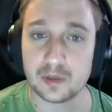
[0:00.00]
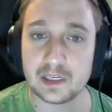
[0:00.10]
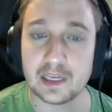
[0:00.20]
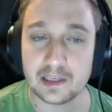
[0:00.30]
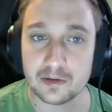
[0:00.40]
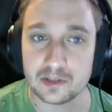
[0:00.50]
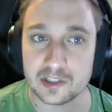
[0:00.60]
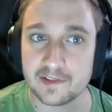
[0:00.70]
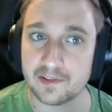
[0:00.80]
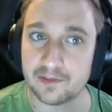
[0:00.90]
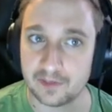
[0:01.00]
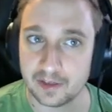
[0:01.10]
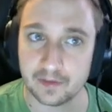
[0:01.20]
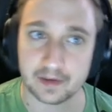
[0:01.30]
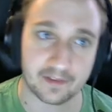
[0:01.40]
get used to the
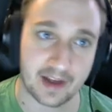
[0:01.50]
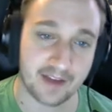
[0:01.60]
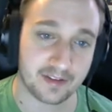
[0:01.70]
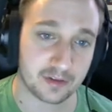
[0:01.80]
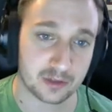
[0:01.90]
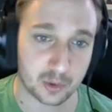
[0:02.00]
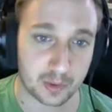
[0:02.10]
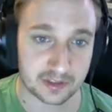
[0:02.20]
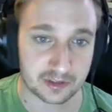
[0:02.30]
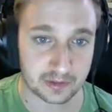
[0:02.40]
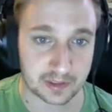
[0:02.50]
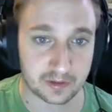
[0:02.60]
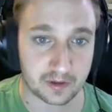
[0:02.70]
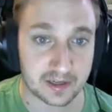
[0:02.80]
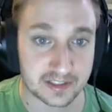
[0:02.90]
feeling of having those quick string
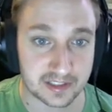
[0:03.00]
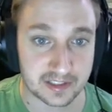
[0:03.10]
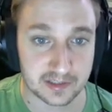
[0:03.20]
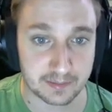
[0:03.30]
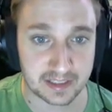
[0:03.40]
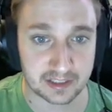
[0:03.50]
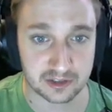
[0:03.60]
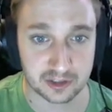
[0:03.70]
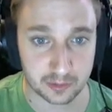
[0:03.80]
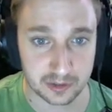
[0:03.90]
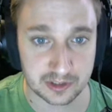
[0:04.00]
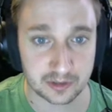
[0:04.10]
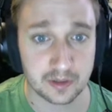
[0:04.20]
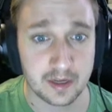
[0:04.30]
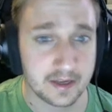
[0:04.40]
crossings and making sure we're
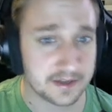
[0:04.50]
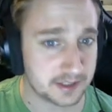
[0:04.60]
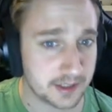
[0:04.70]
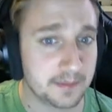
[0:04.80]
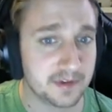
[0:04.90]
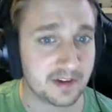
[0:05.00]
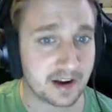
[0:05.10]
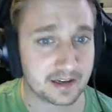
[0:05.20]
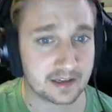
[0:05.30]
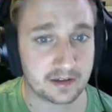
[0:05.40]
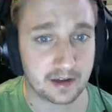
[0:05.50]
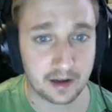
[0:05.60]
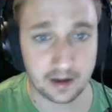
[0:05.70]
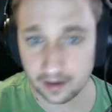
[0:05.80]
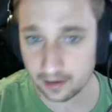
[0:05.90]
still subdividing
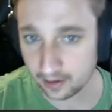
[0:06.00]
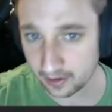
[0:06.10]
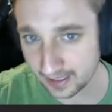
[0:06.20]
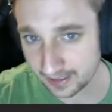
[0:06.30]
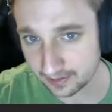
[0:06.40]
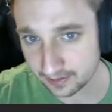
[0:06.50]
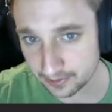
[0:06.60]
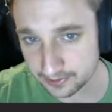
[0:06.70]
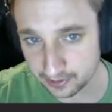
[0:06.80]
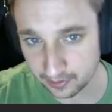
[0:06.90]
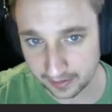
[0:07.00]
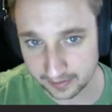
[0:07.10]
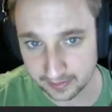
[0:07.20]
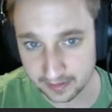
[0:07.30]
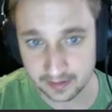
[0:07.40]
our eighth notes
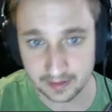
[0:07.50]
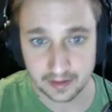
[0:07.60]
correctly.